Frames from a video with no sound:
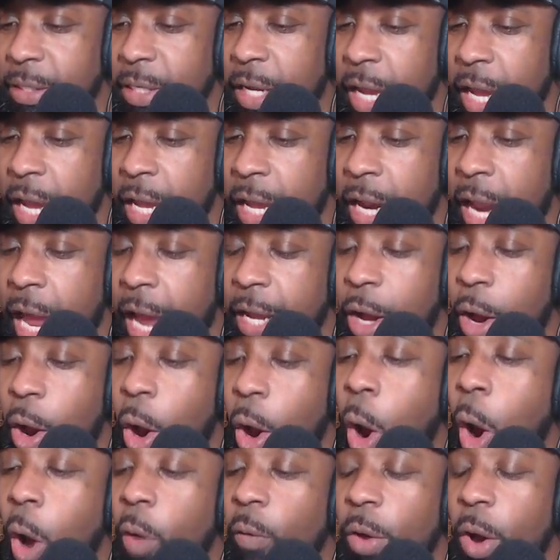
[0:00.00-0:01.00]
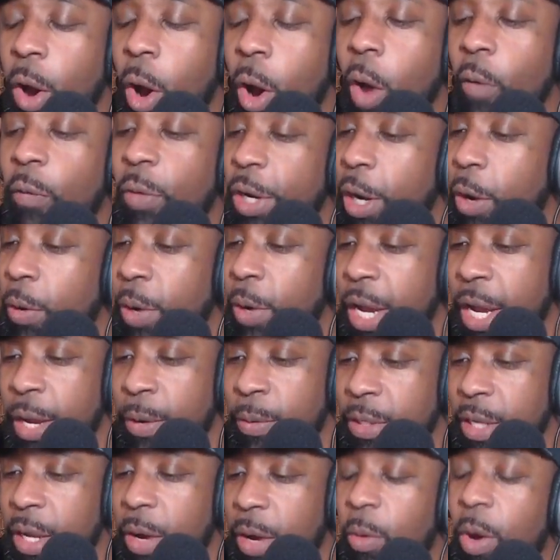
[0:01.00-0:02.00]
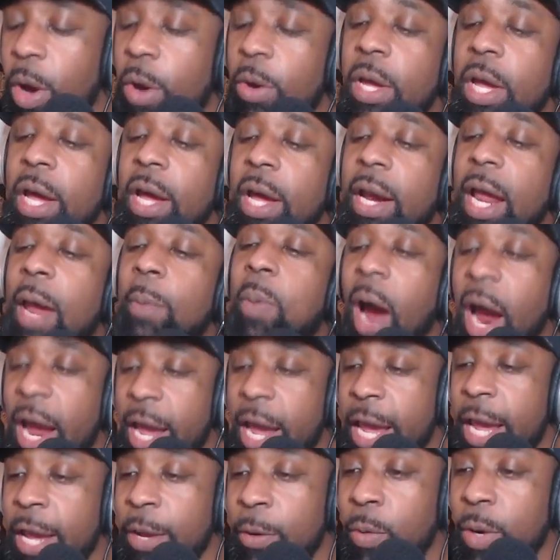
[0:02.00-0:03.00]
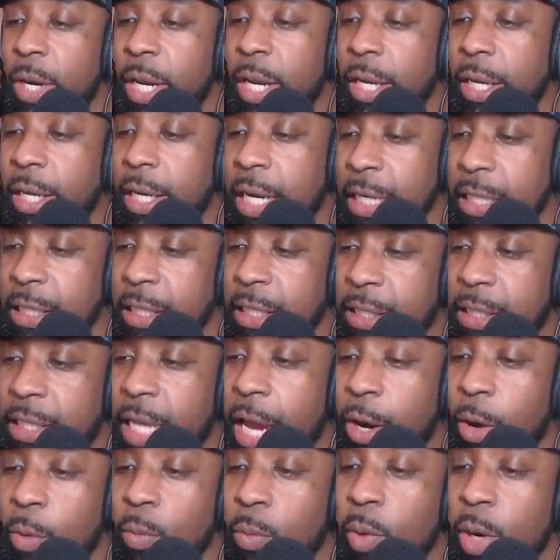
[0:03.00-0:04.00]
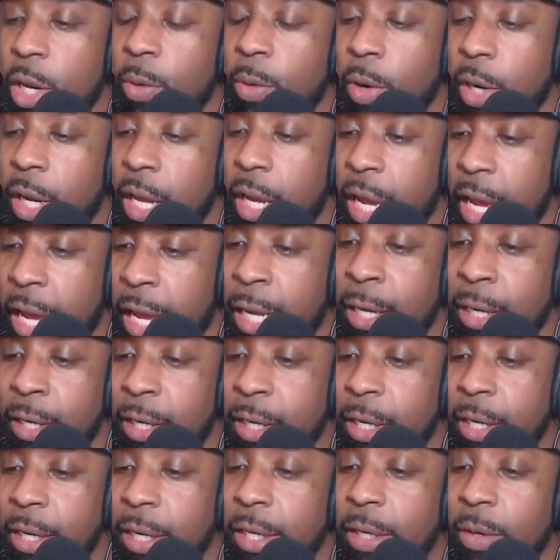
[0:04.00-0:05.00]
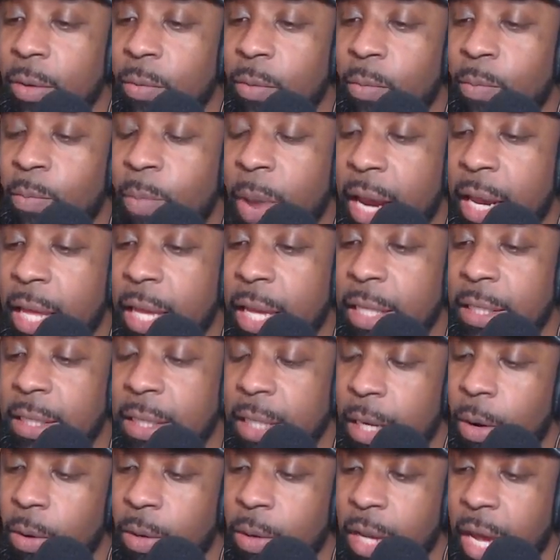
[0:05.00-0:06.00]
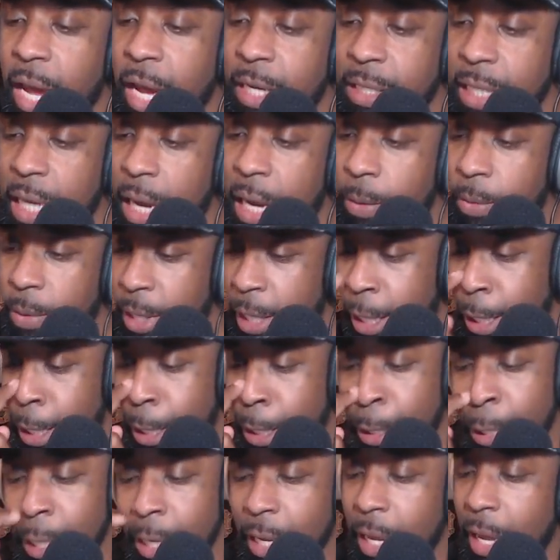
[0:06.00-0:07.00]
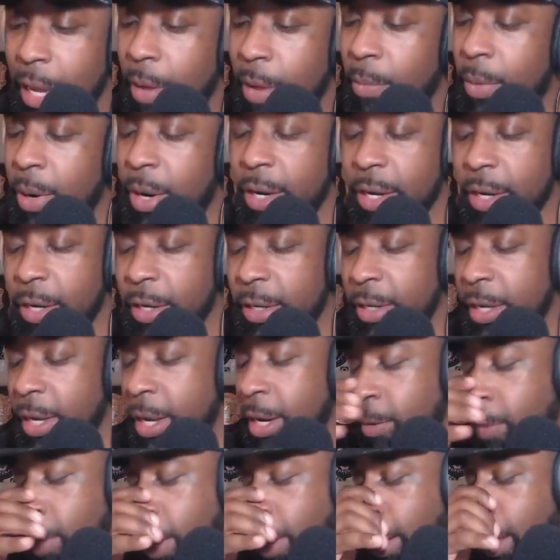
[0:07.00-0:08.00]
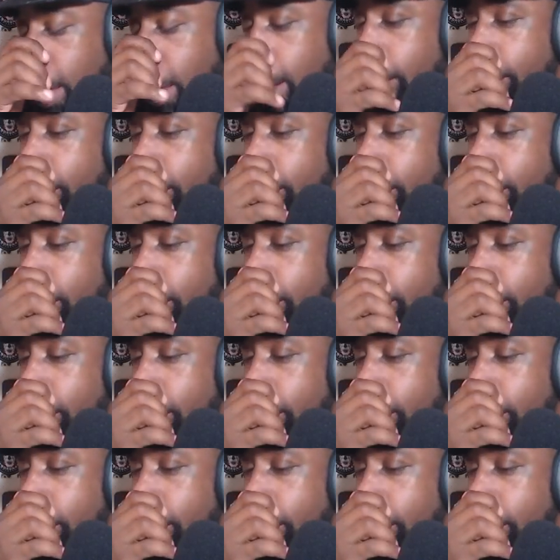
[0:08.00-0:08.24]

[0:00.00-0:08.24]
and like hopefully they don't end with. Well, they probably end with it because Taker really want to end Mania, saying okay, it's how I want to end. But anyway,